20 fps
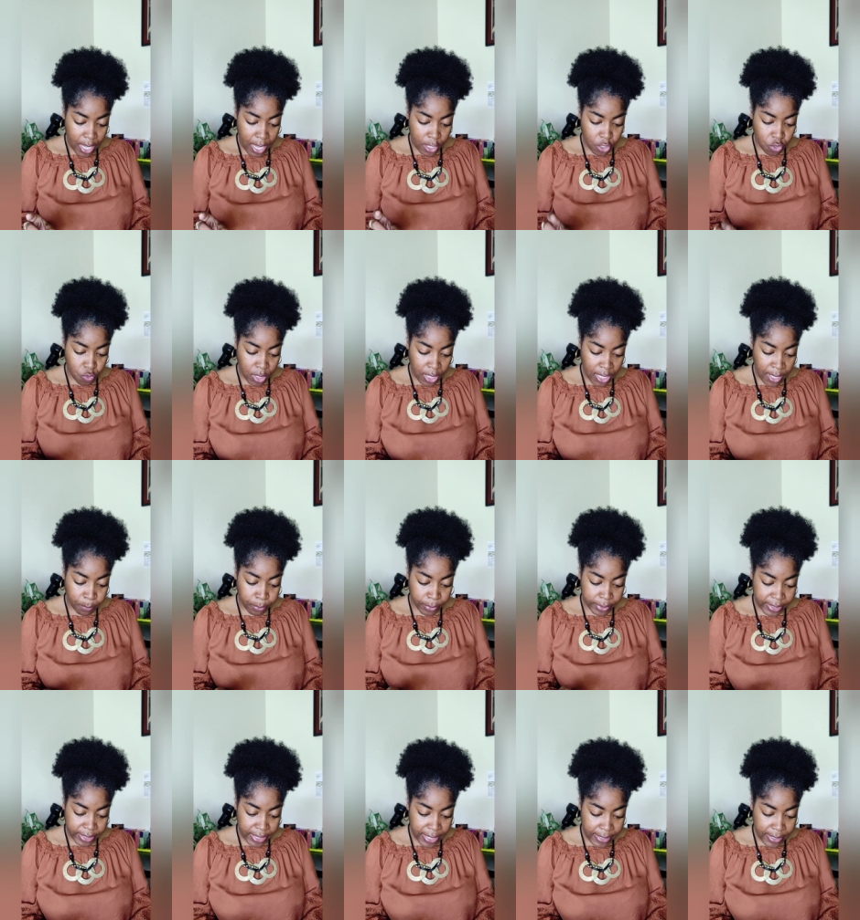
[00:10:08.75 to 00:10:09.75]
and you keep
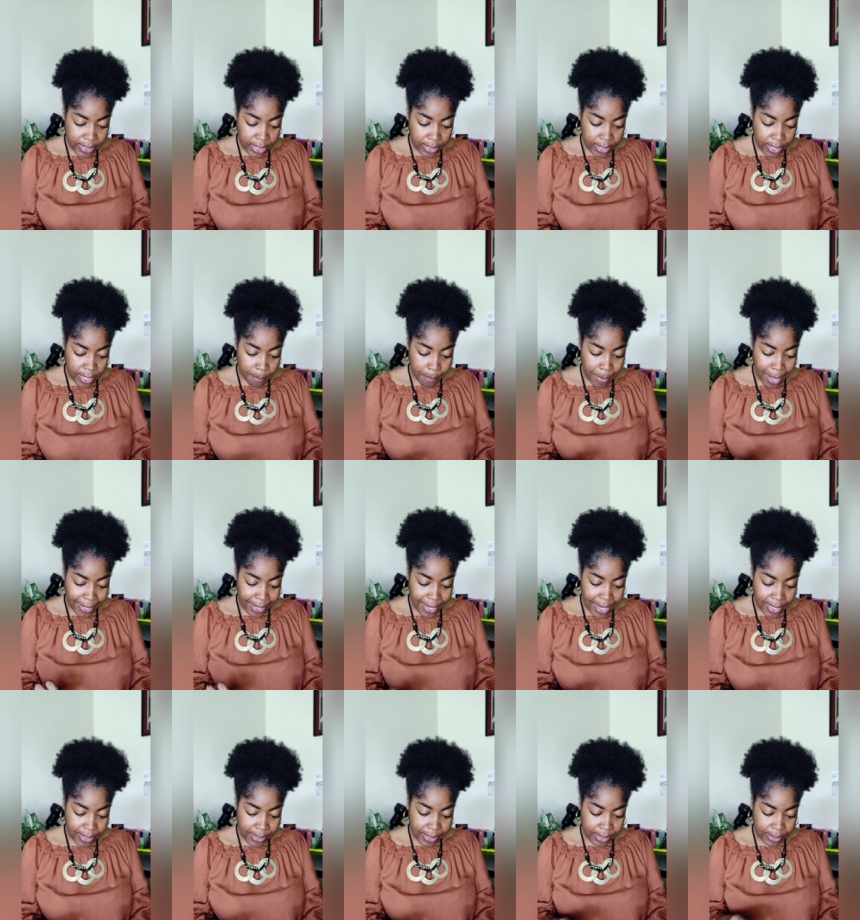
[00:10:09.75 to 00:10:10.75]
resisting them by
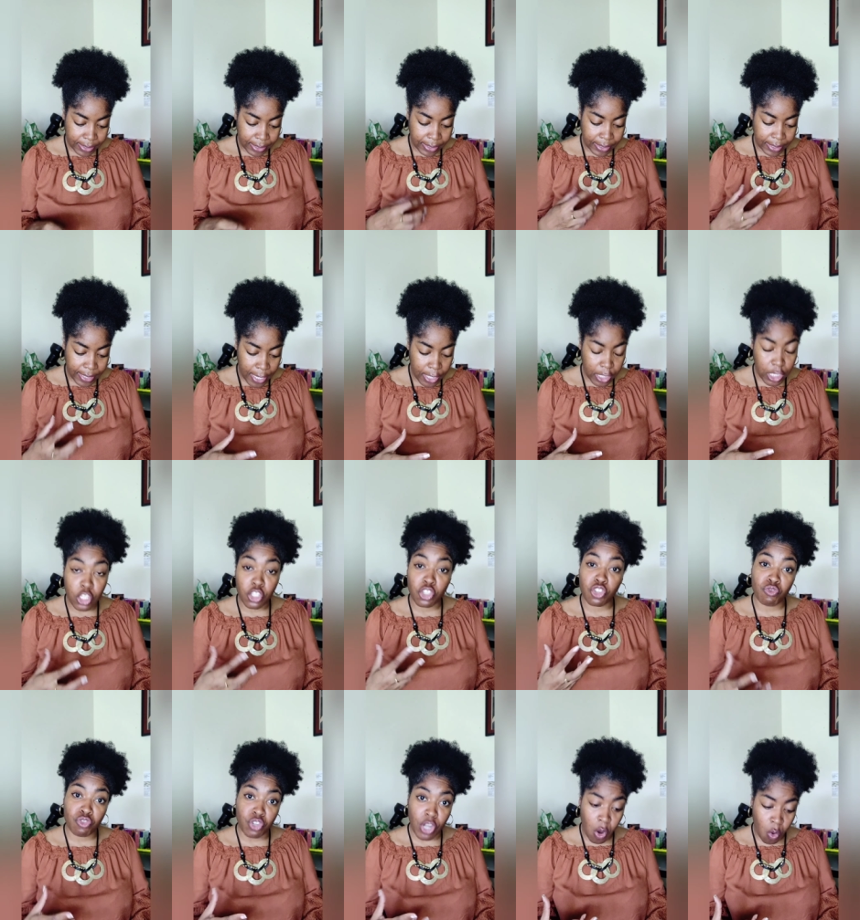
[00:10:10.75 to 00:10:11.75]
constantly
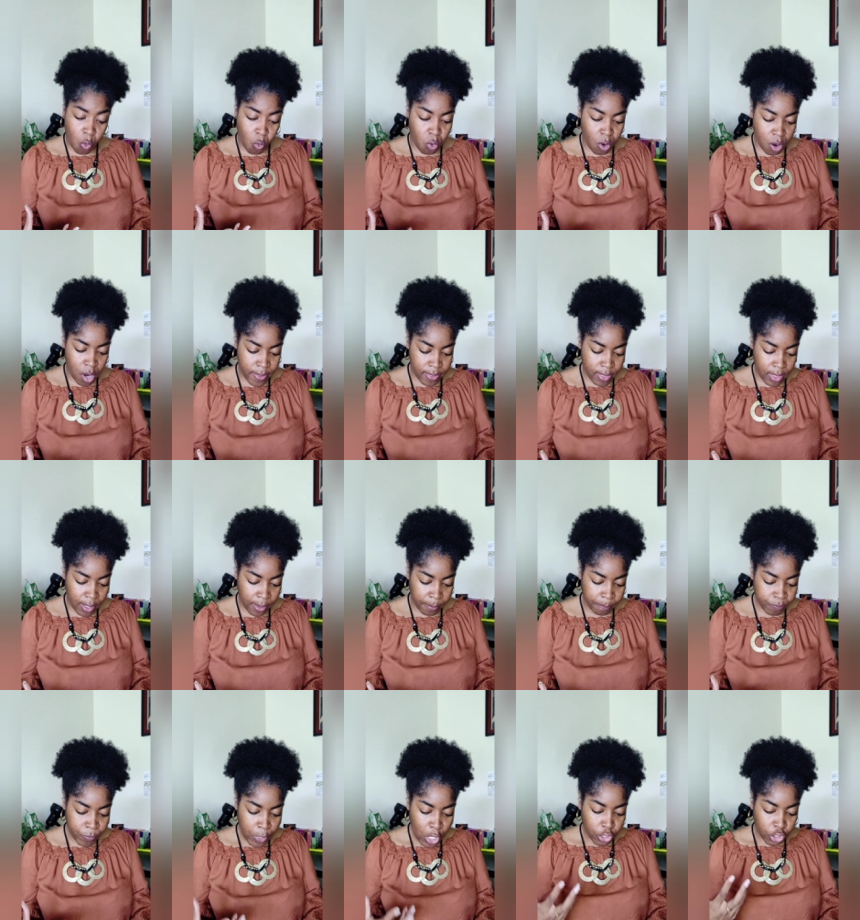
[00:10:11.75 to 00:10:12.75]
thinking you don't want
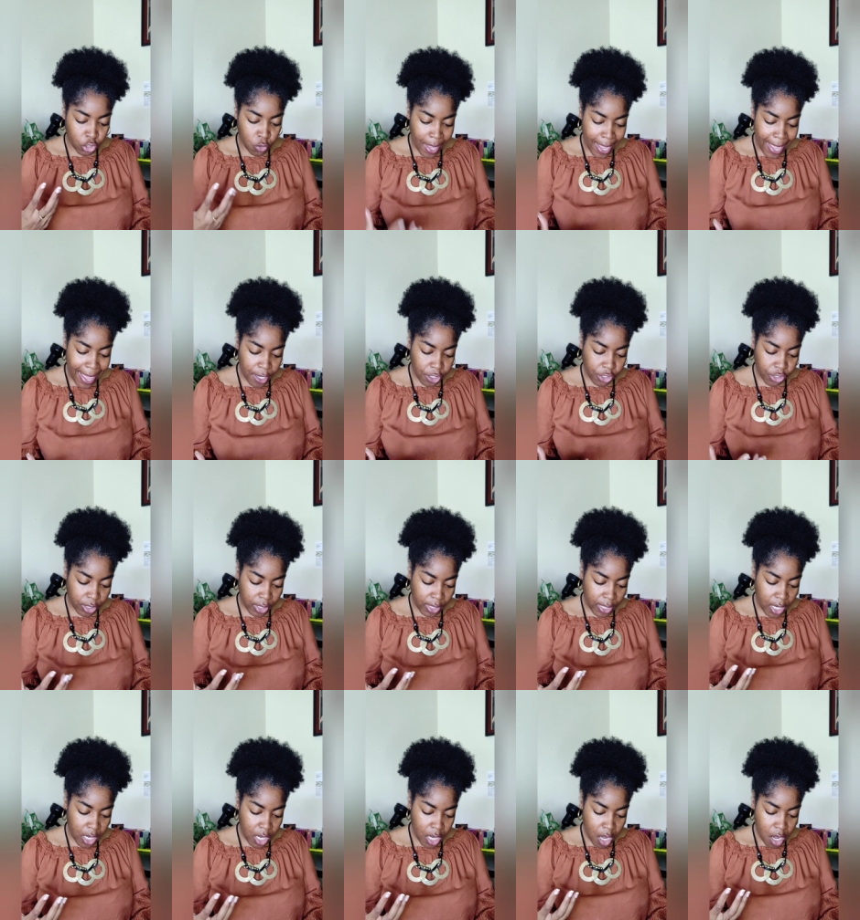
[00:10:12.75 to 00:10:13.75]
them, you
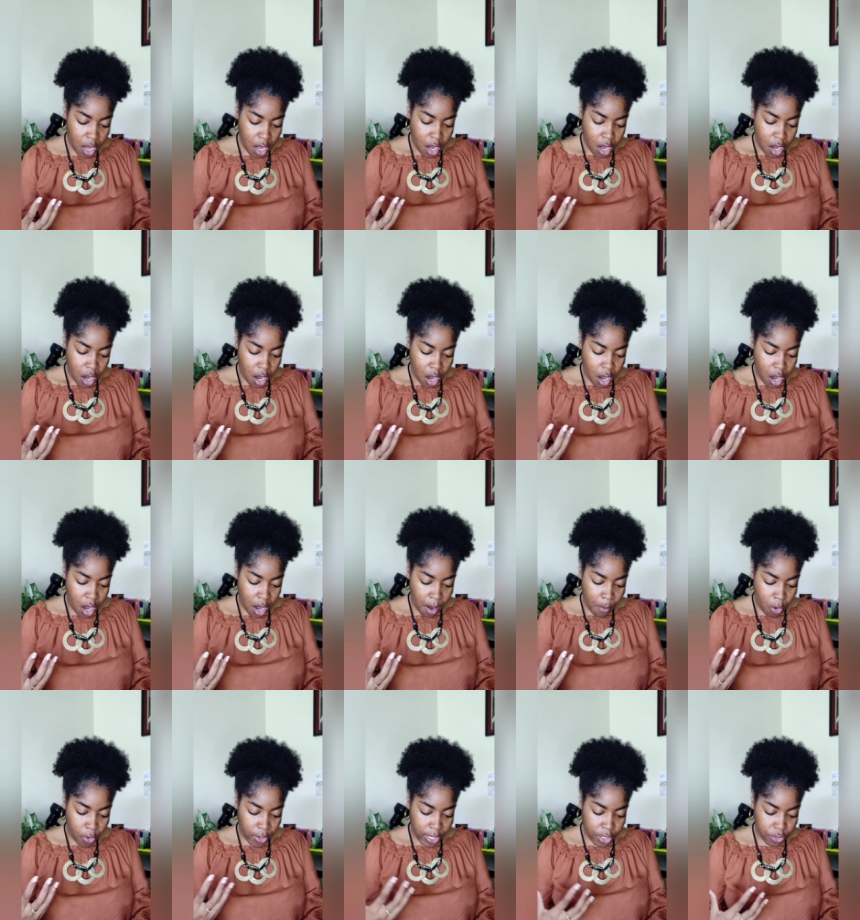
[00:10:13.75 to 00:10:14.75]
actually
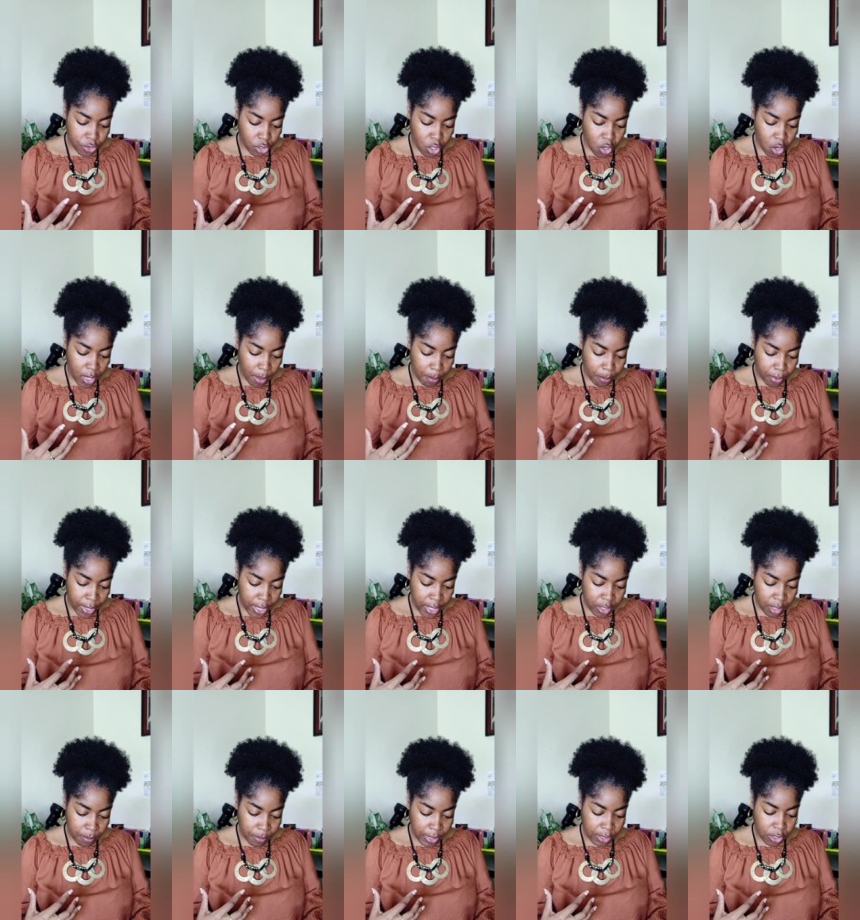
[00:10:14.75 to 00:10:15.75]
are either going to
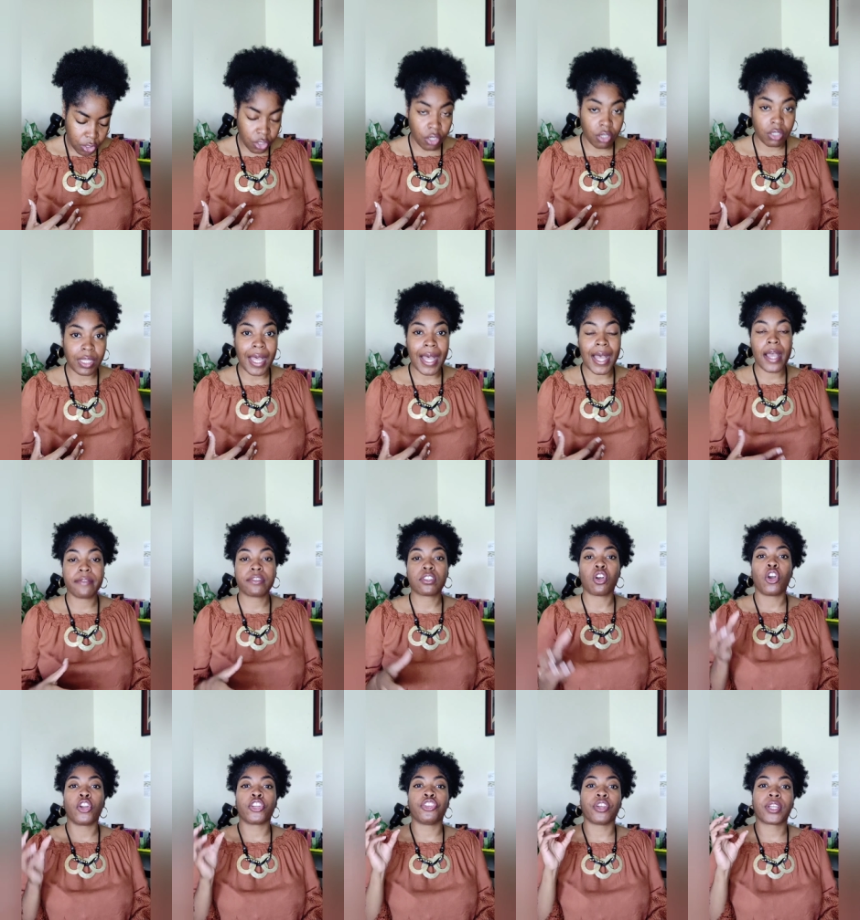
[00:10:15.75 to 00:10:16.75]
bring them into your
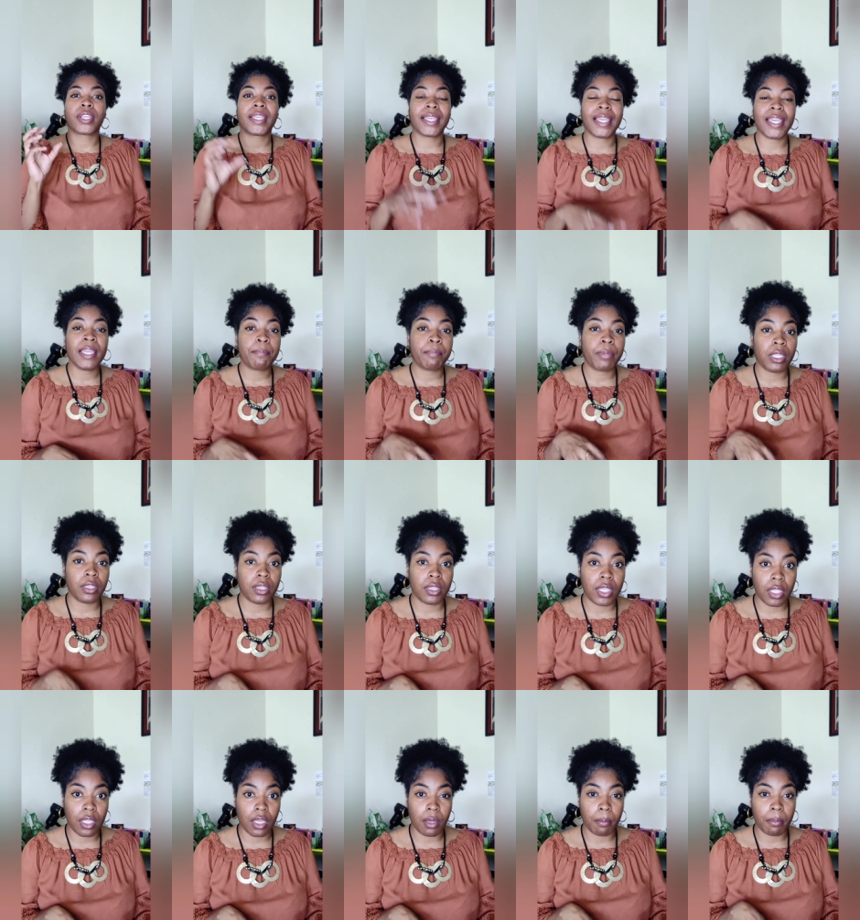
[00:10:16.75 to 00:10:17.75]
lives or you're
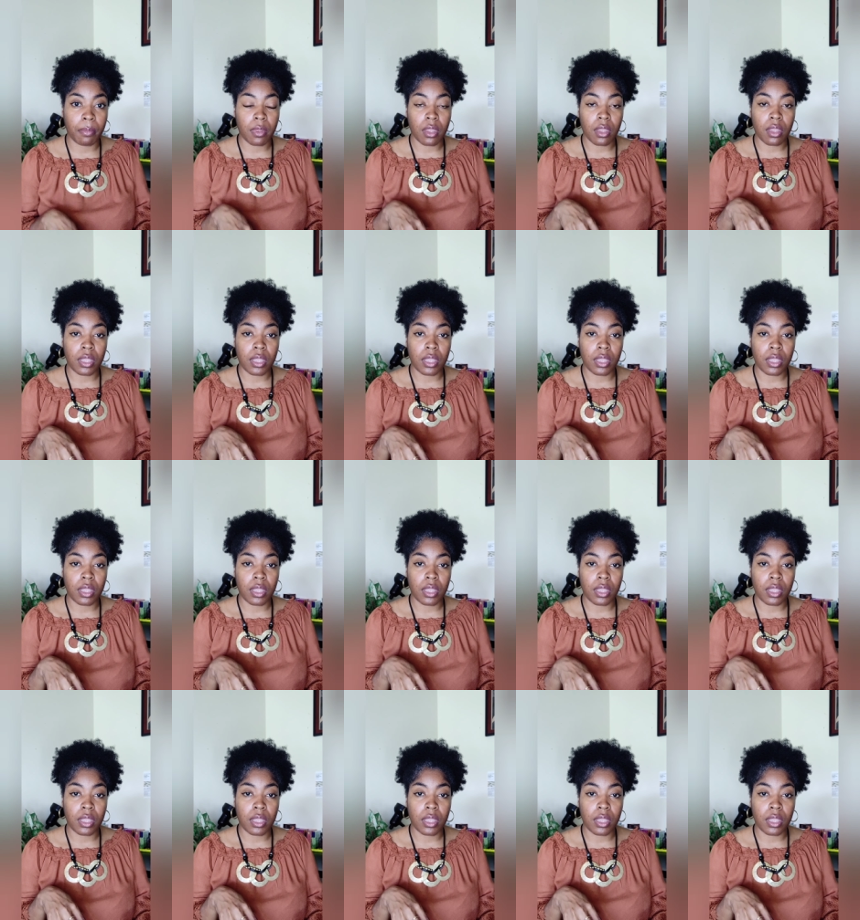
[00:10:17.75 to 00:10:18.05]
keeping them